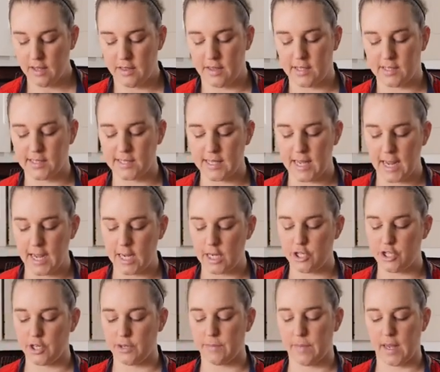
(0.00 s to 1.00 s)
The
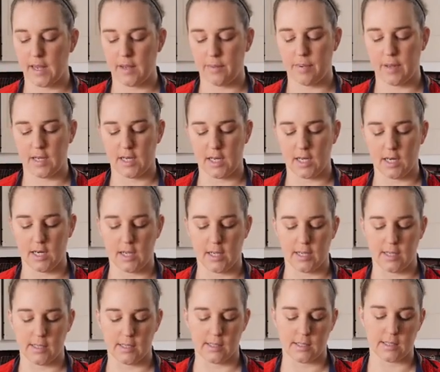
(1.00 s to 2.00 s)
sage, in my opinion,
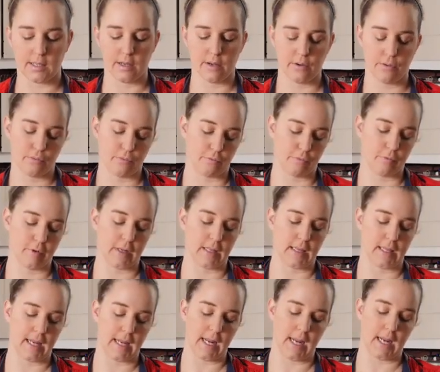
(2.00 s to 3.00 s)
is
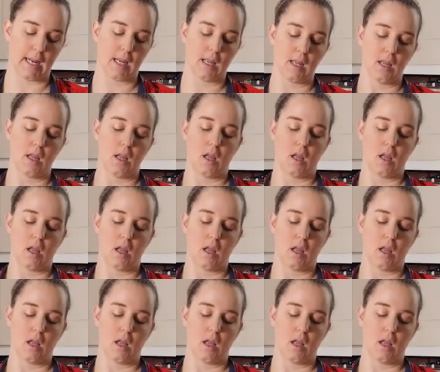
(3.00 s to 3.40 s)
really